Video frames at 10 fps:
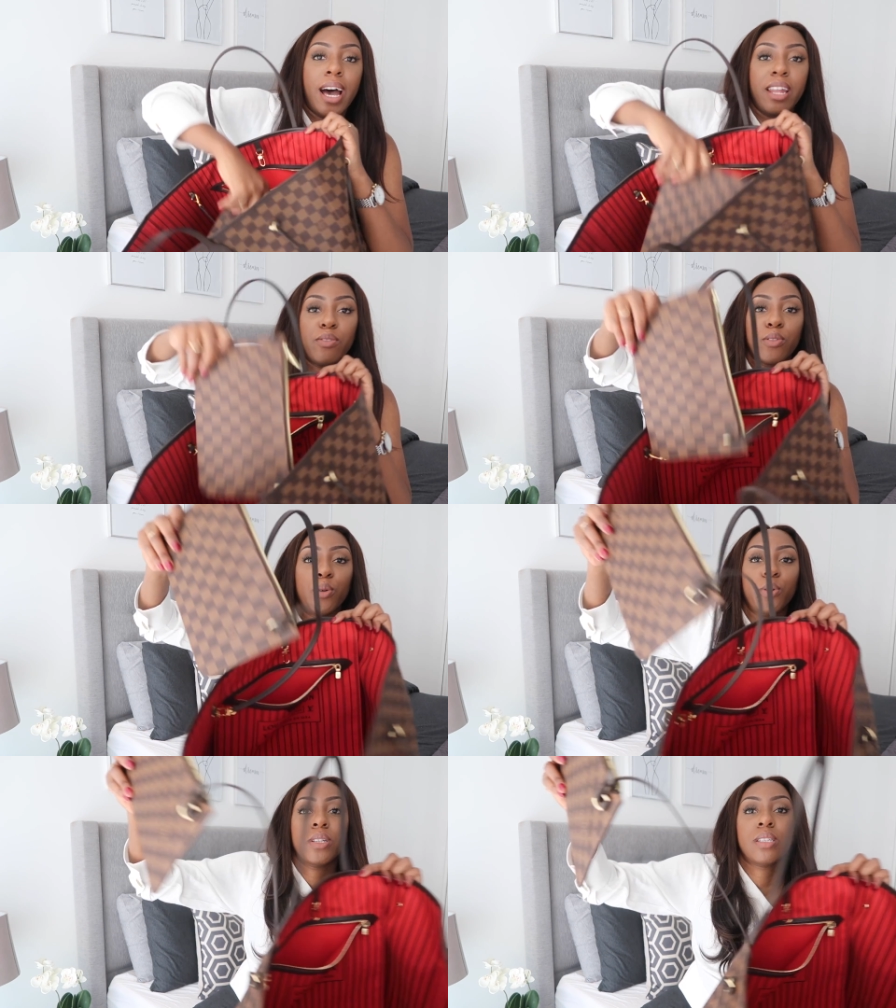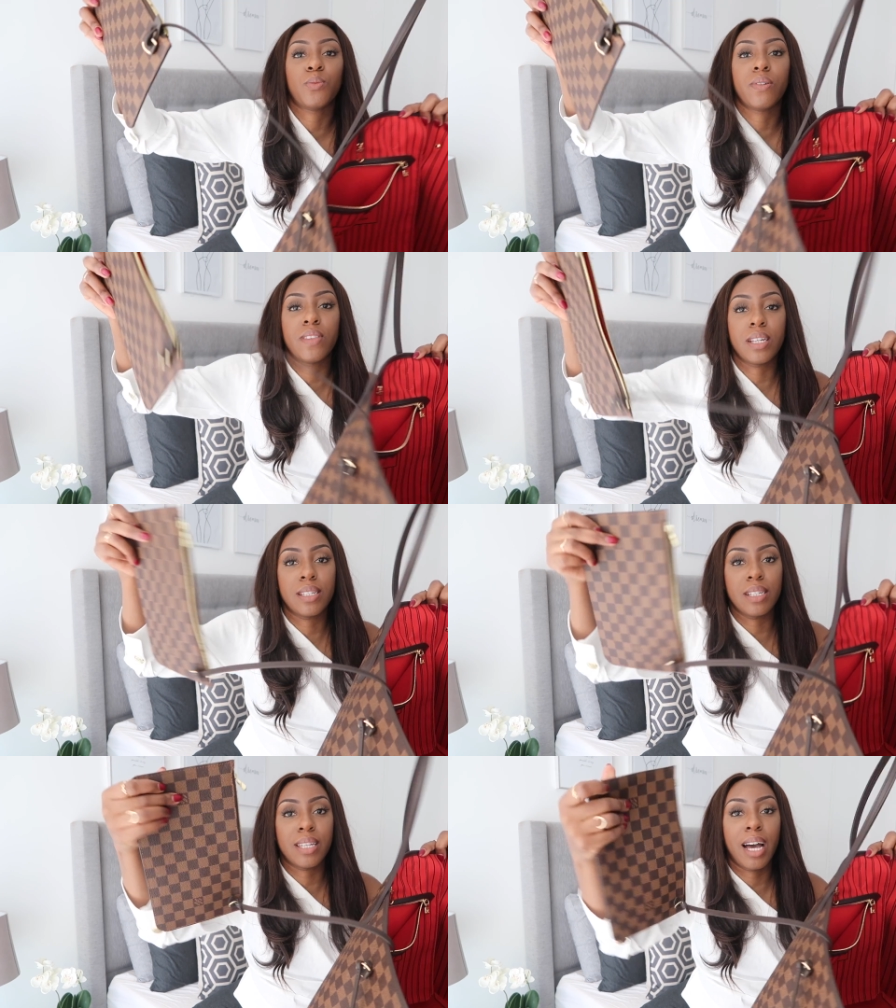and of course with
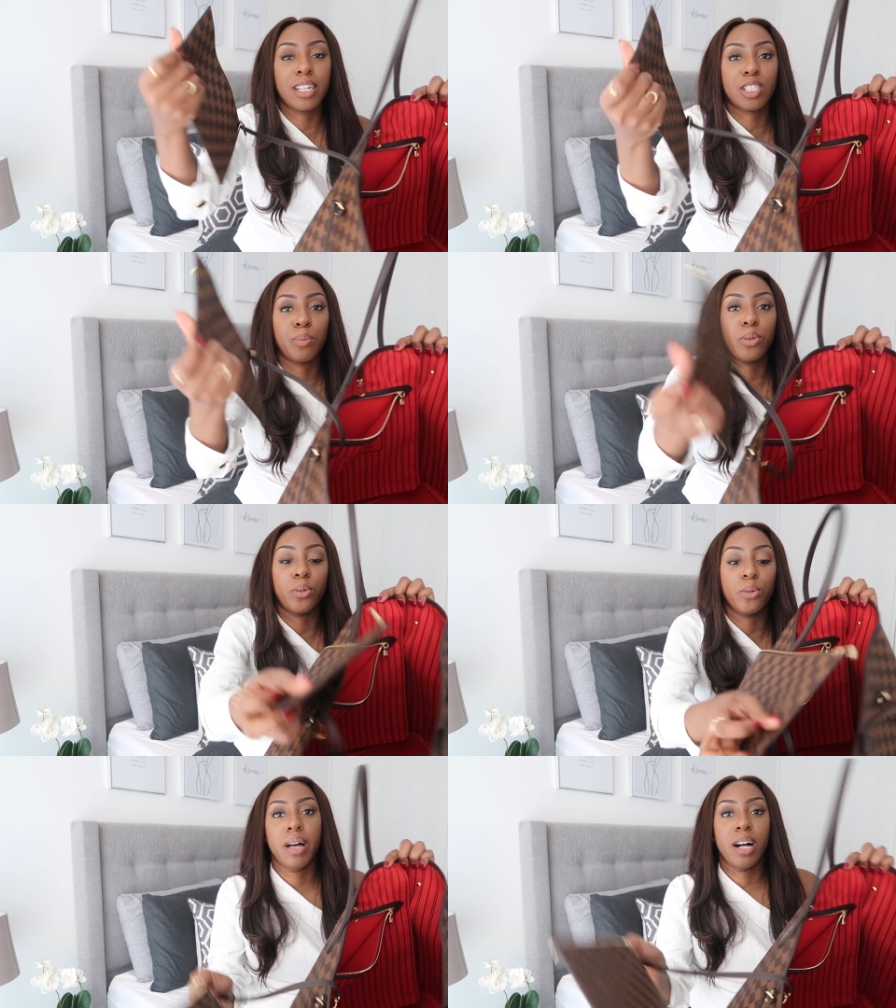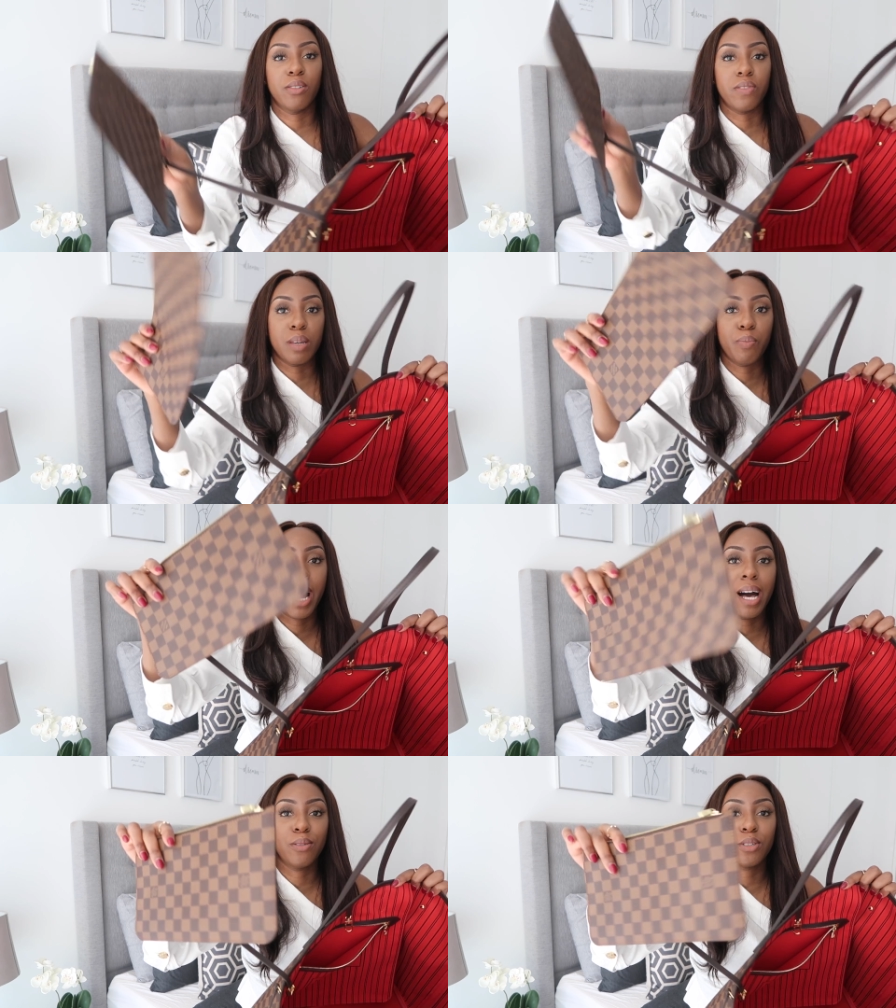the detachable LV
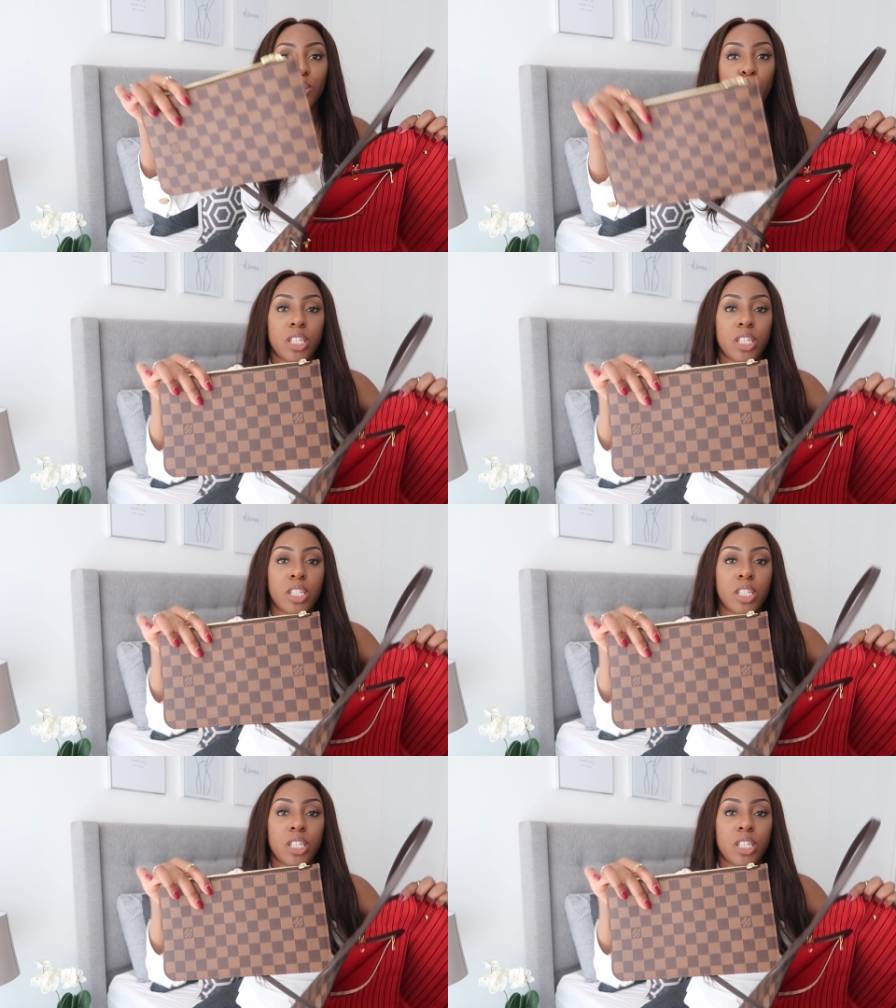pouch,